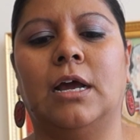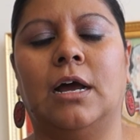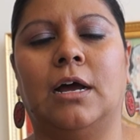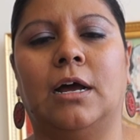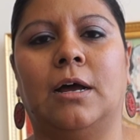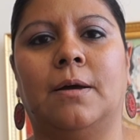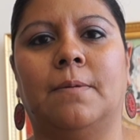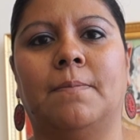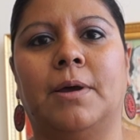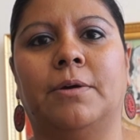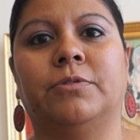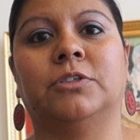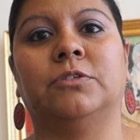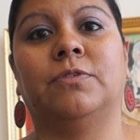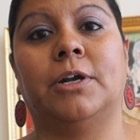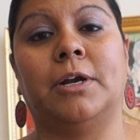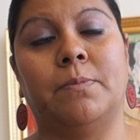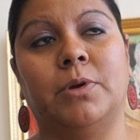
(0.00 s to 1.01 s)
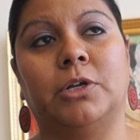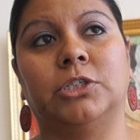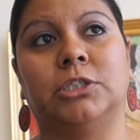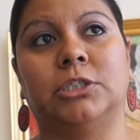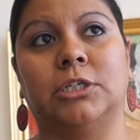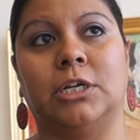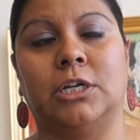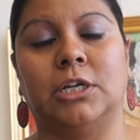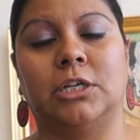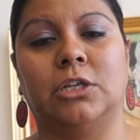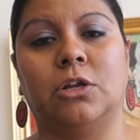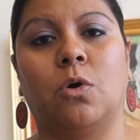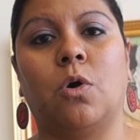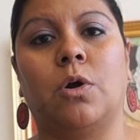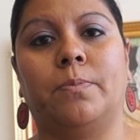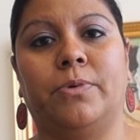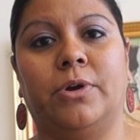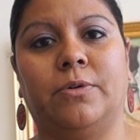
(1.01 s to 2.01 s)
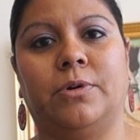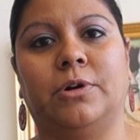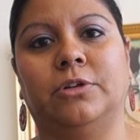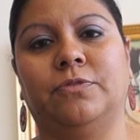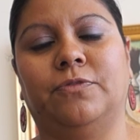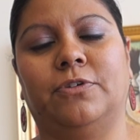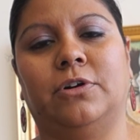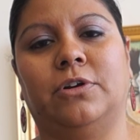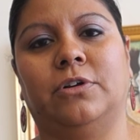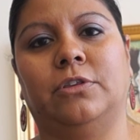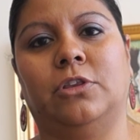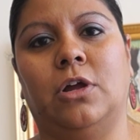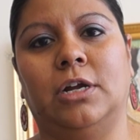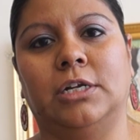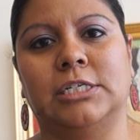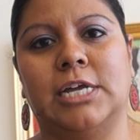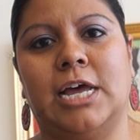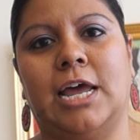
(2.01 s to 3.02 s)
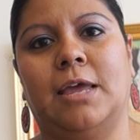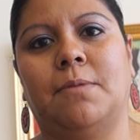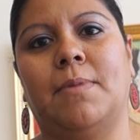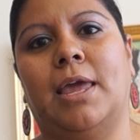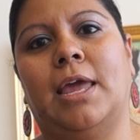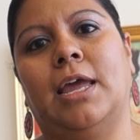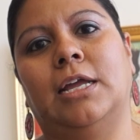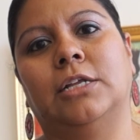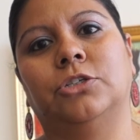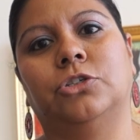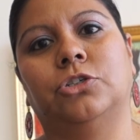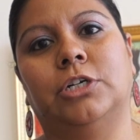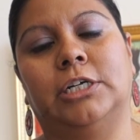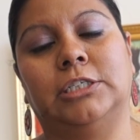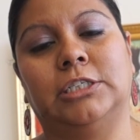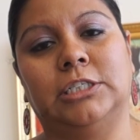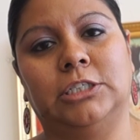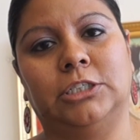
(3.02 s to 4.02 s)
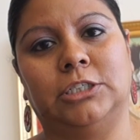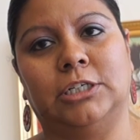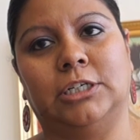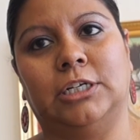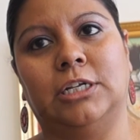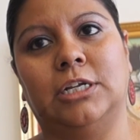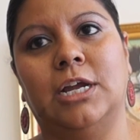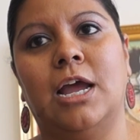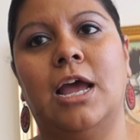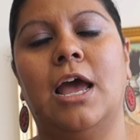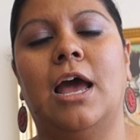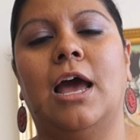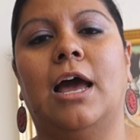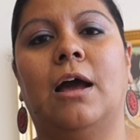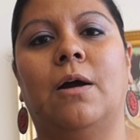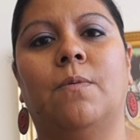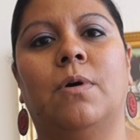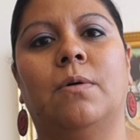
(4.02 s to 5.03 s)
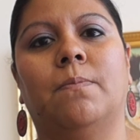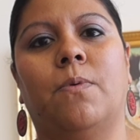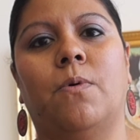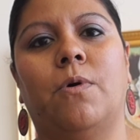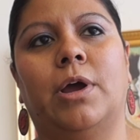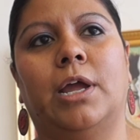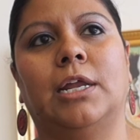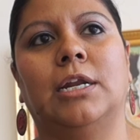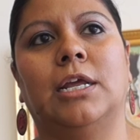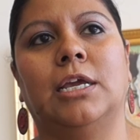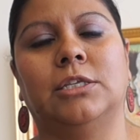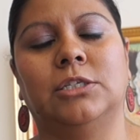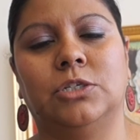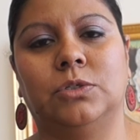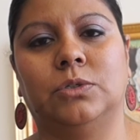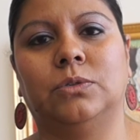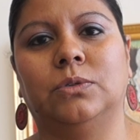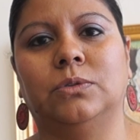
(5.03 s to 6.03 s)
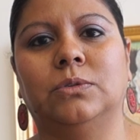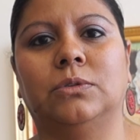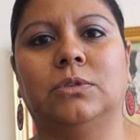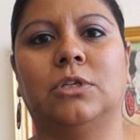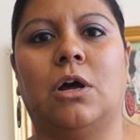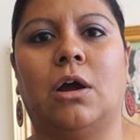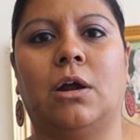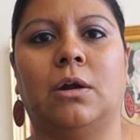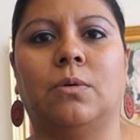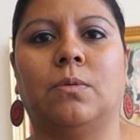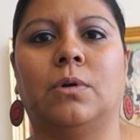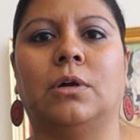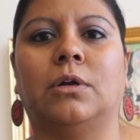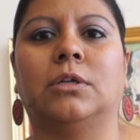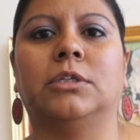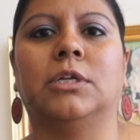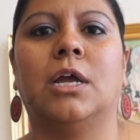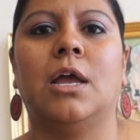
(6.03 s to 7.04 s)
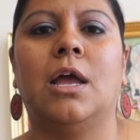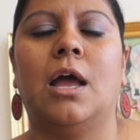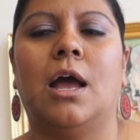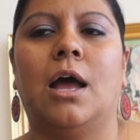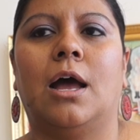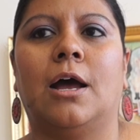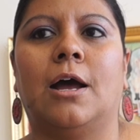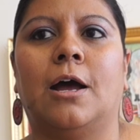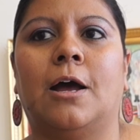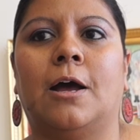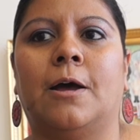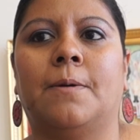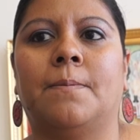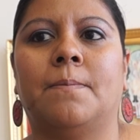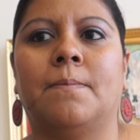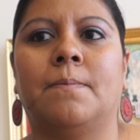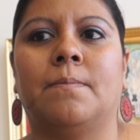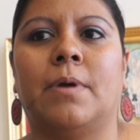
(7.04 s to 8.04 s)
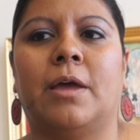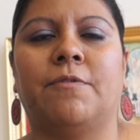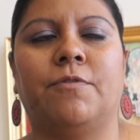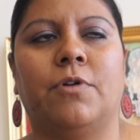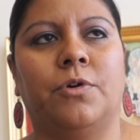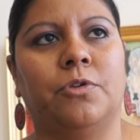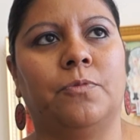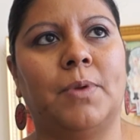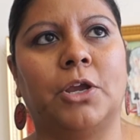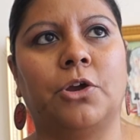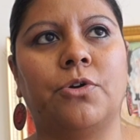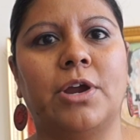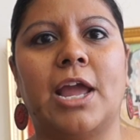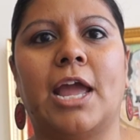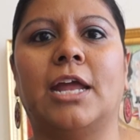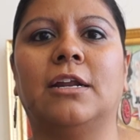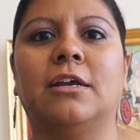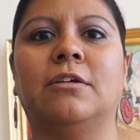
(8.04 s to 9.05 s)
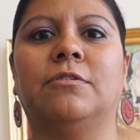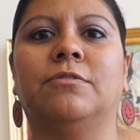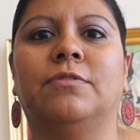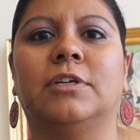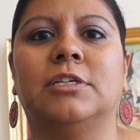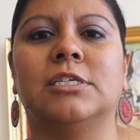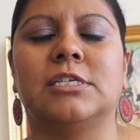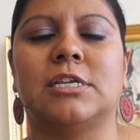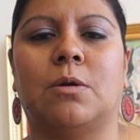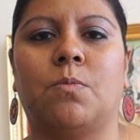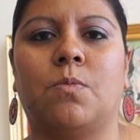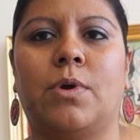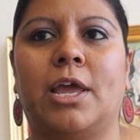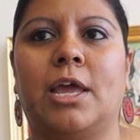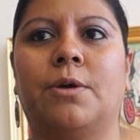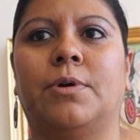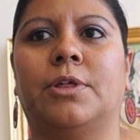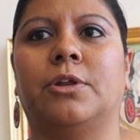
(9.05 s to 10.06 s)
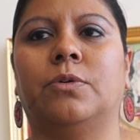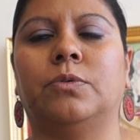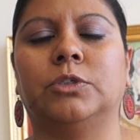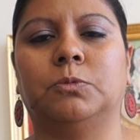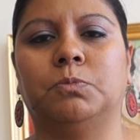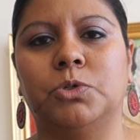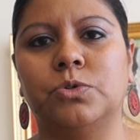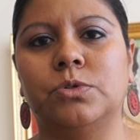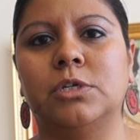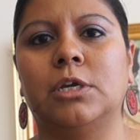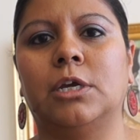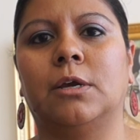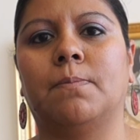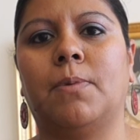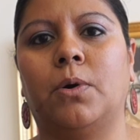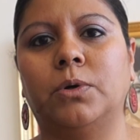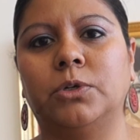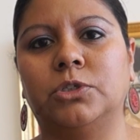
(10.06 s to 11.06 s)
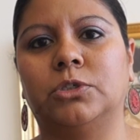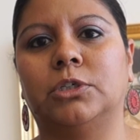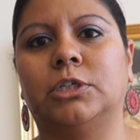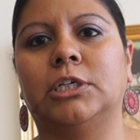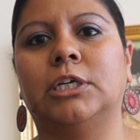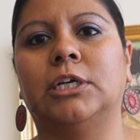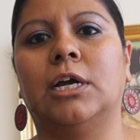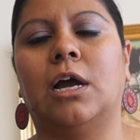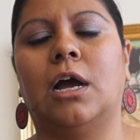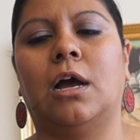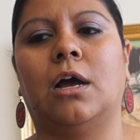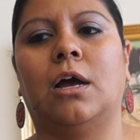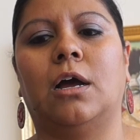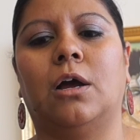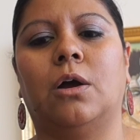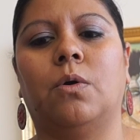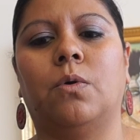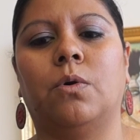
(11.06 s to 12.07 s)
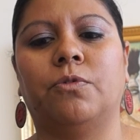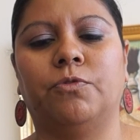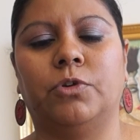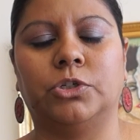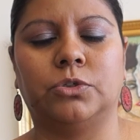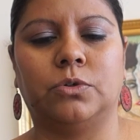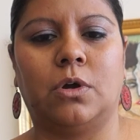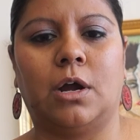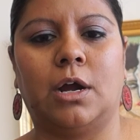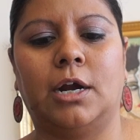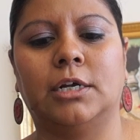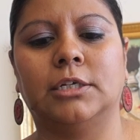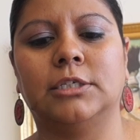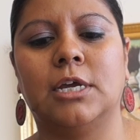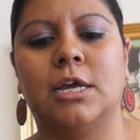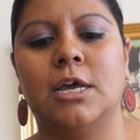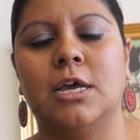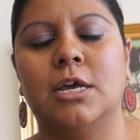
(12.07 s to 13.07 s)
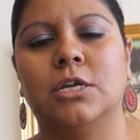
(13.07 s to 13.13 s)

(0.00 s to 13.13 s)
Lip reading: I was very much in the corporate world for a long time and transitioned at one point into the art world. I've always been creative in some way, whether it was music, poetry, or visual art.